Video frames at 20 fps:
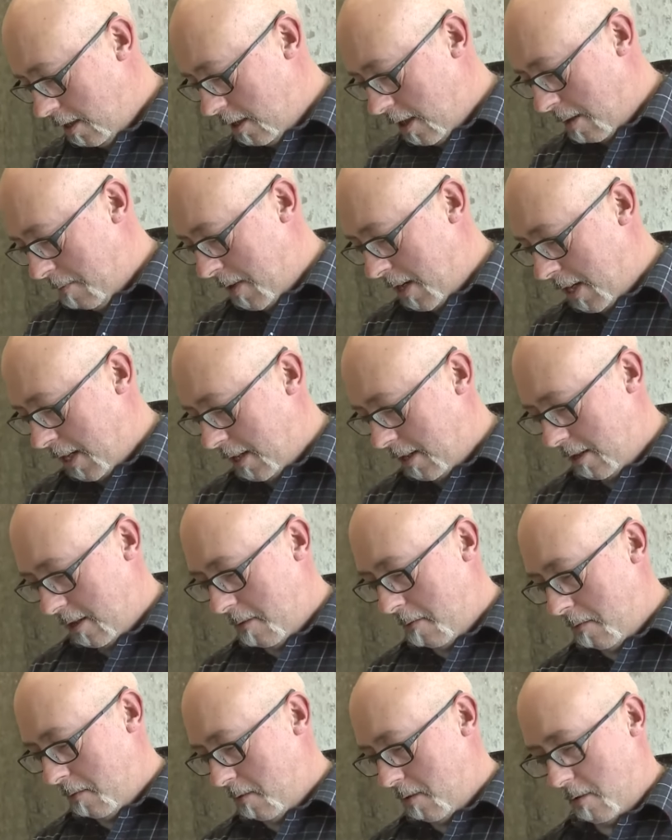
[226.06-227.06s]
I mean,
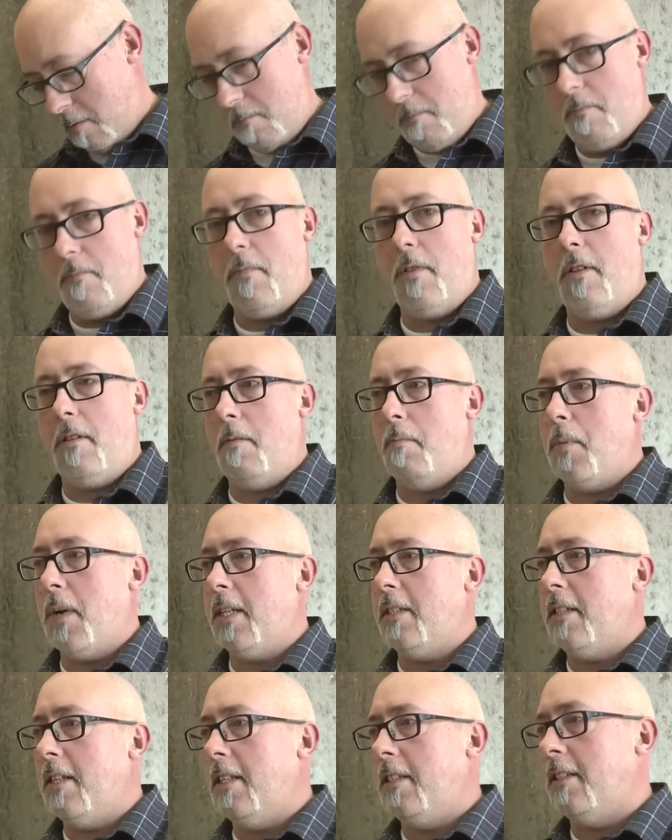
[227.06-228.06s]
the
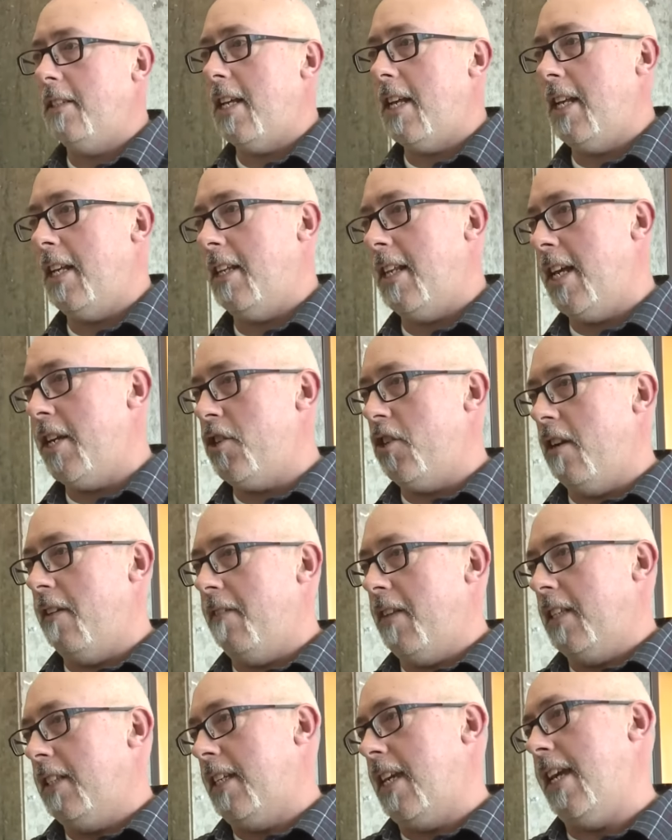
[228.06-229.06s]
precedent-setting nature
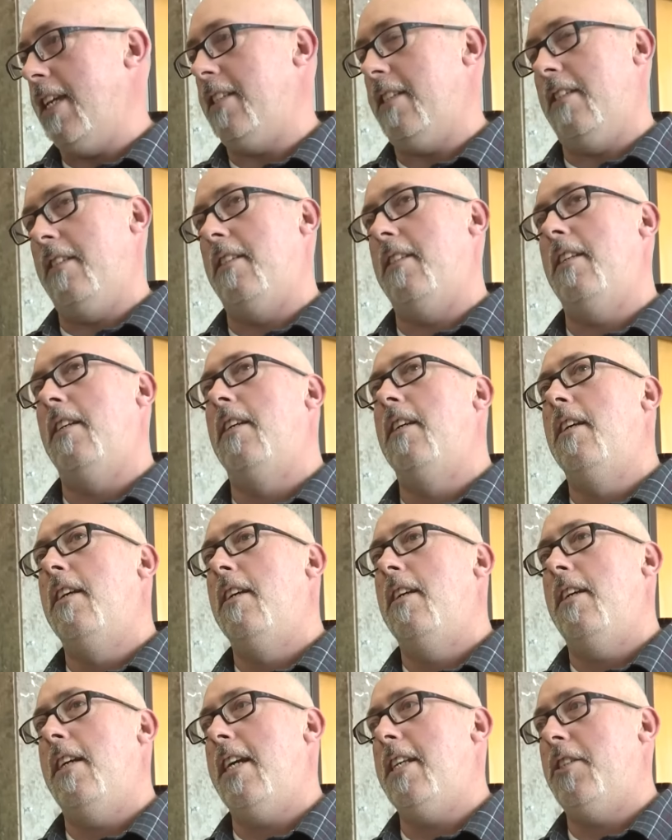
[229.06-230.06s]
of this case is
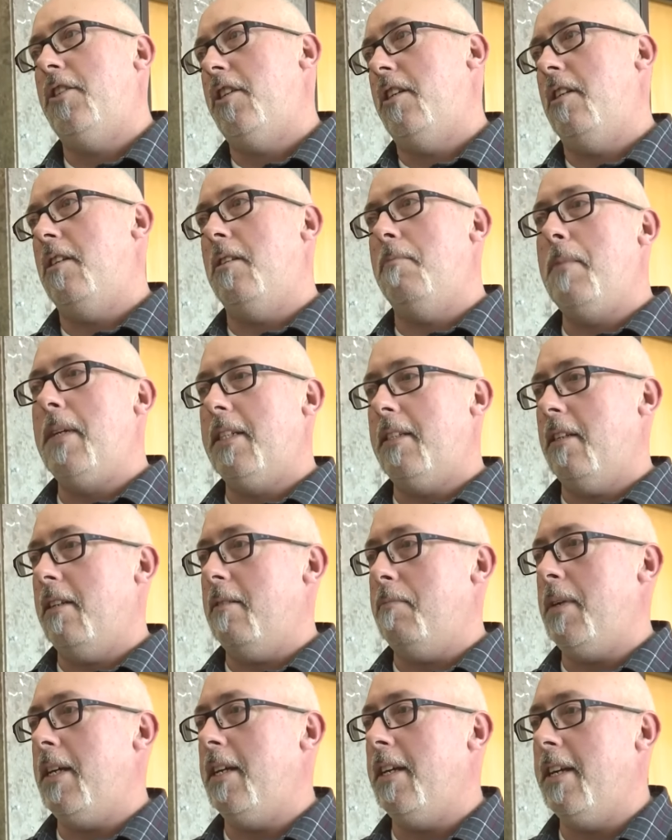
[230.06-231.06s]
it shouldn't be
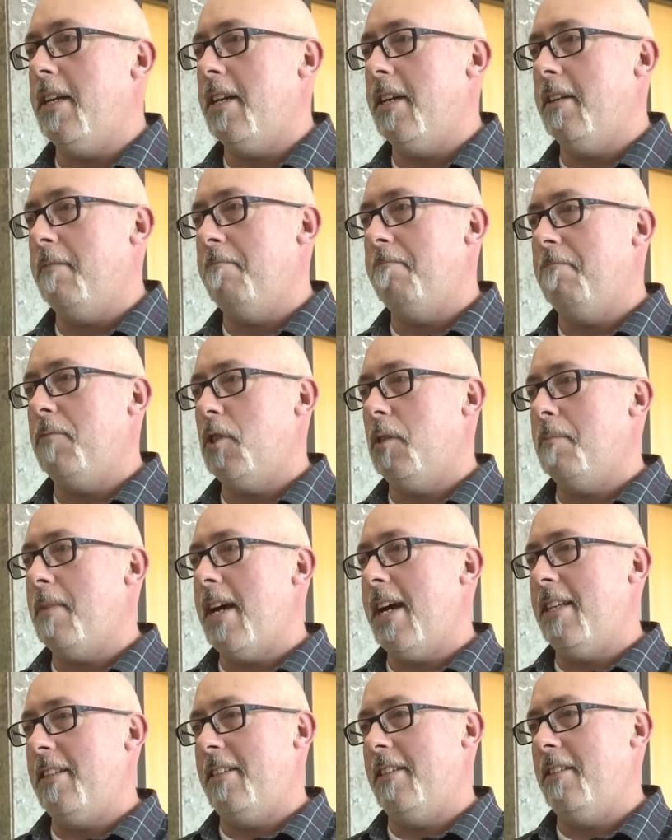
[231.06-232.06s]

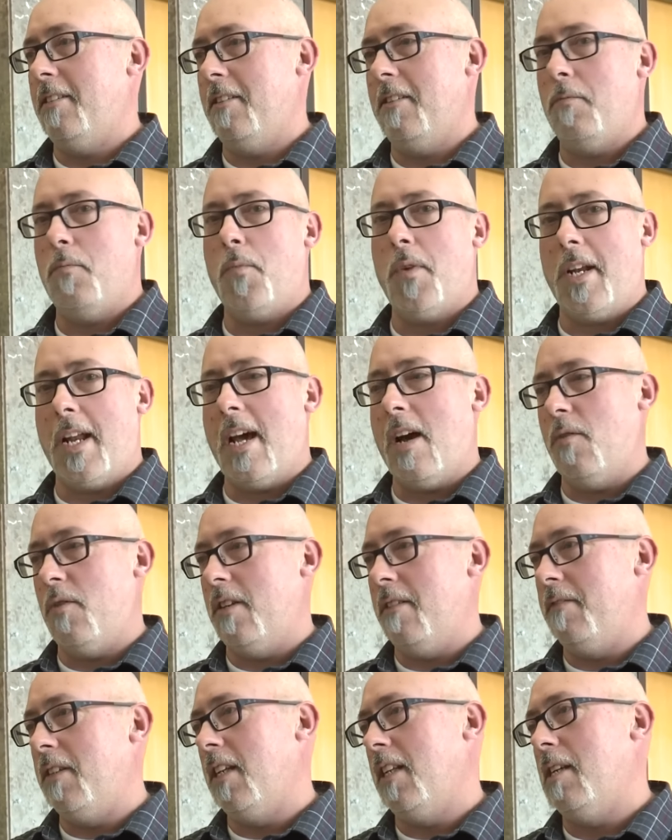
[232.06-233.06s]
surmised in 1
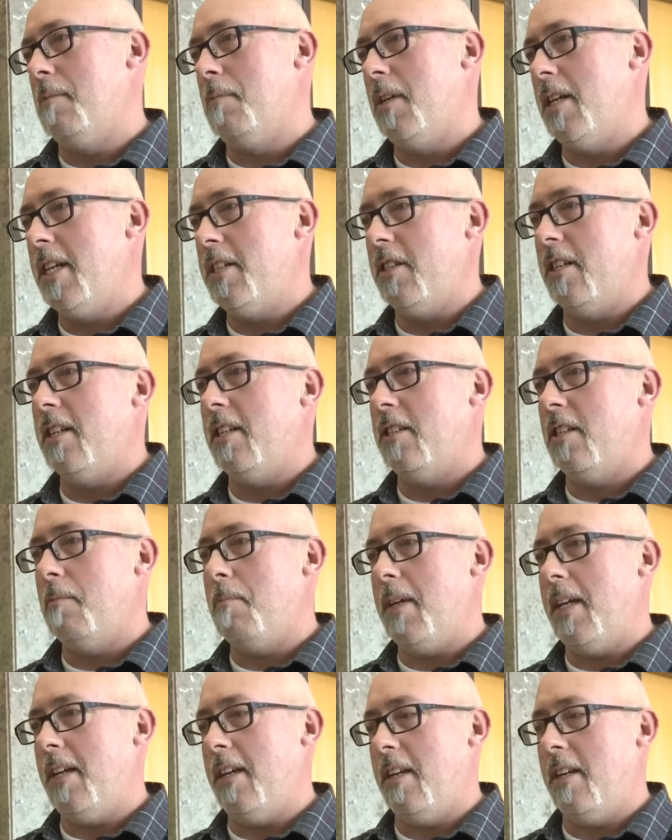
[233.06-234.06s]
hour of deliberation. It should
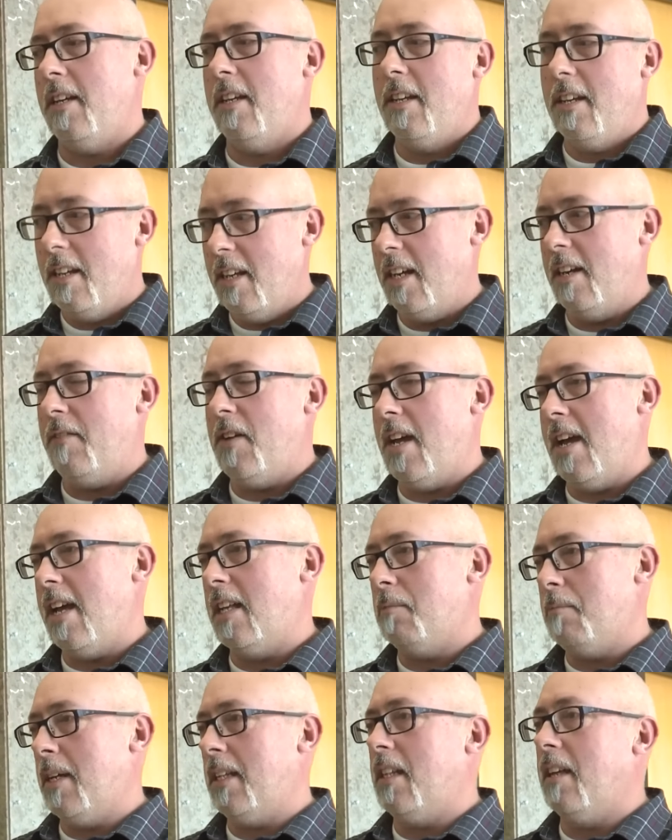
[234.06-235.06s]
be, every
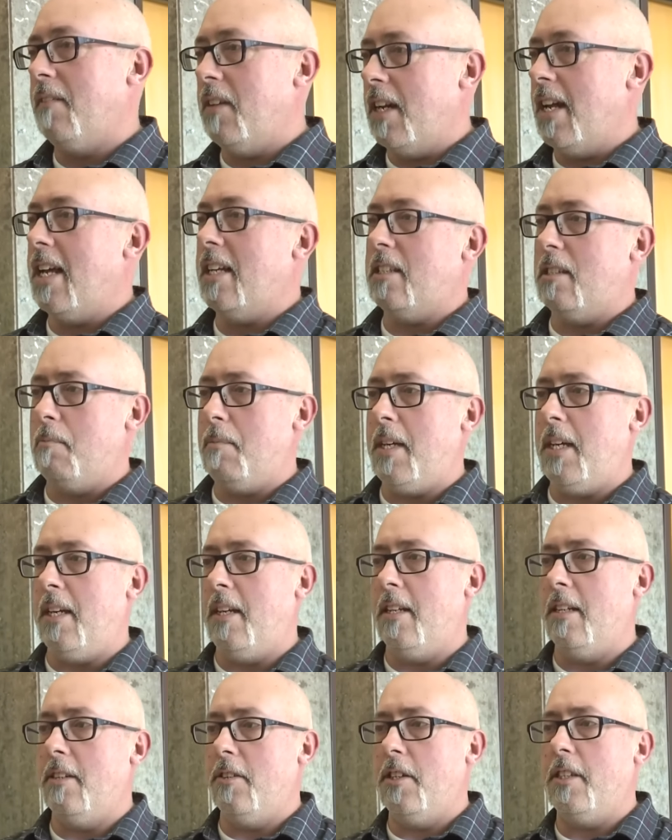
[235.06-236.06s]
aspect of it has to
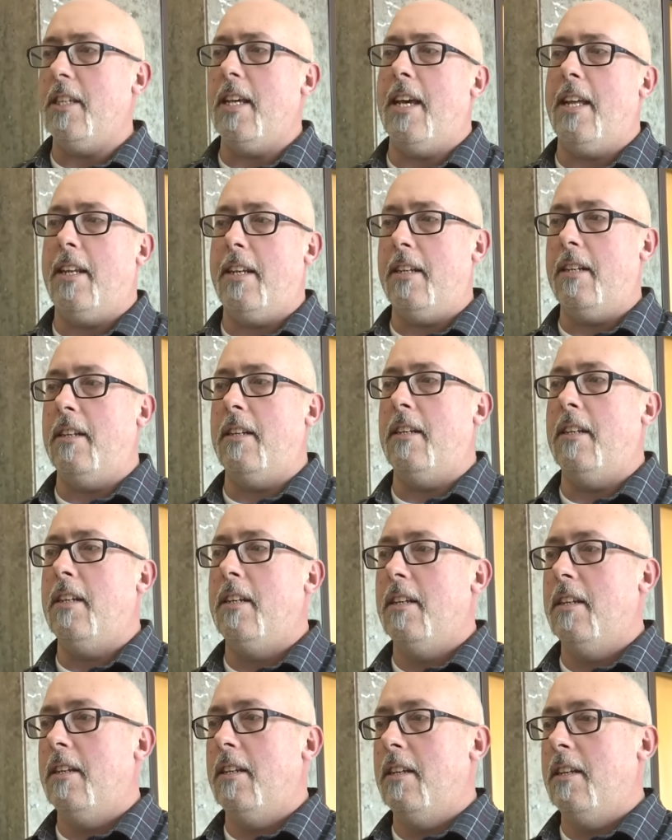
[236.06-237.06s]
be looked at
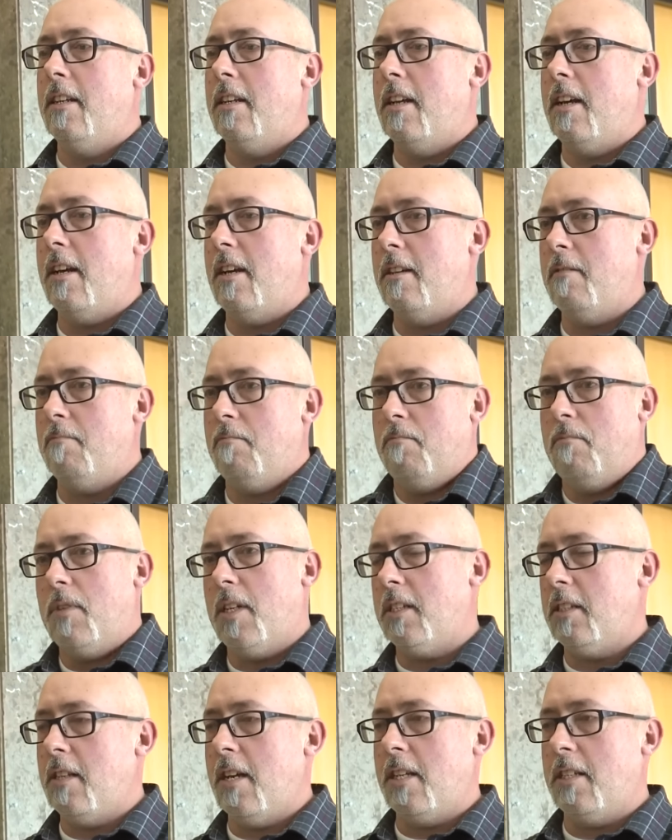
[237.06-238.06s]
and
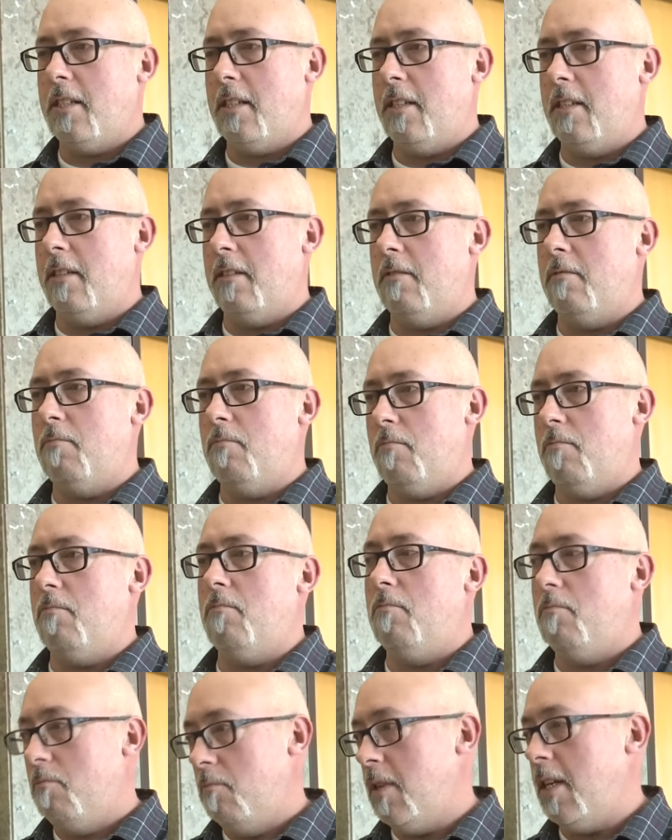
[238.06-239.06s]
discussed in
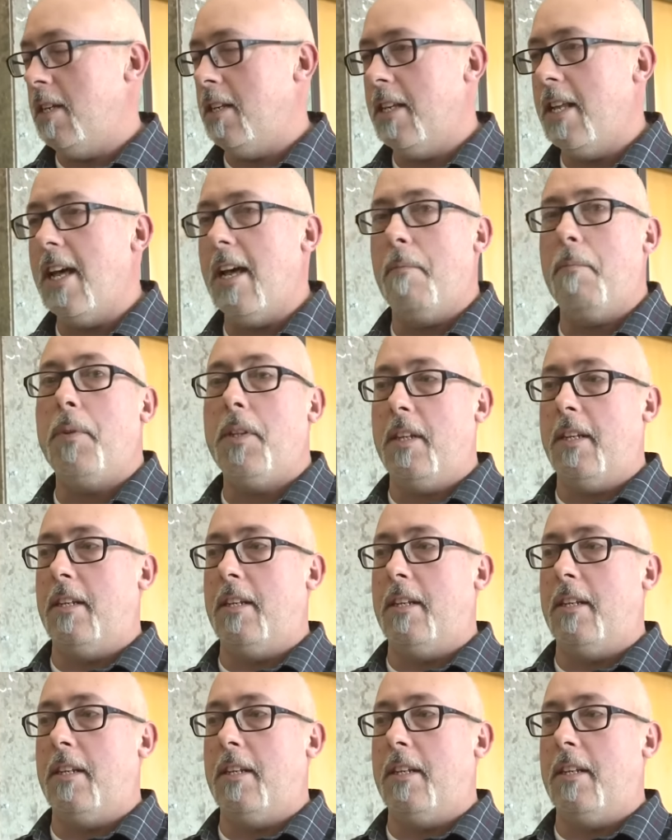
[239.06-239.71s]
depth.